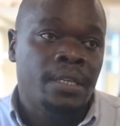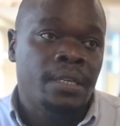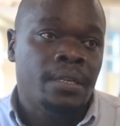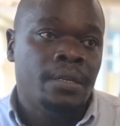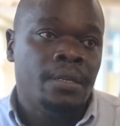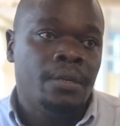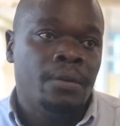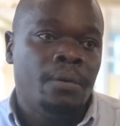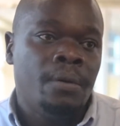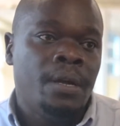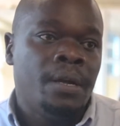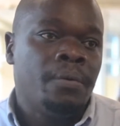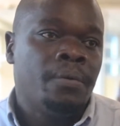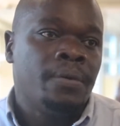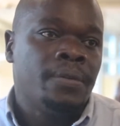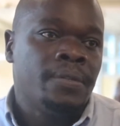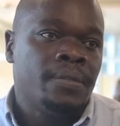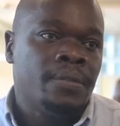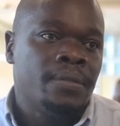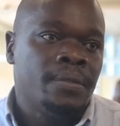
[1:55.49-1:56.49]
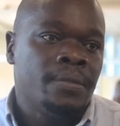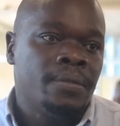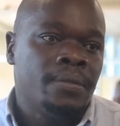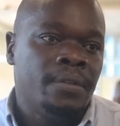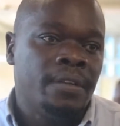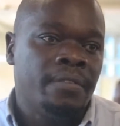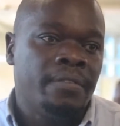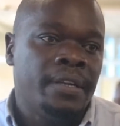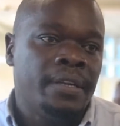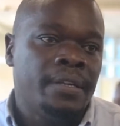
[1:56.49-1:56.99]
and no one was
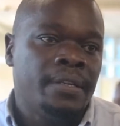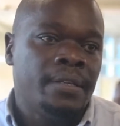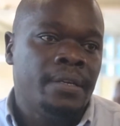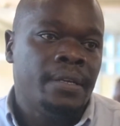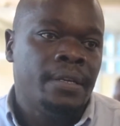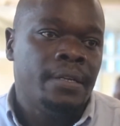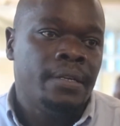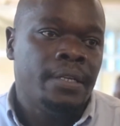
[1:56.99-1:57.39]
even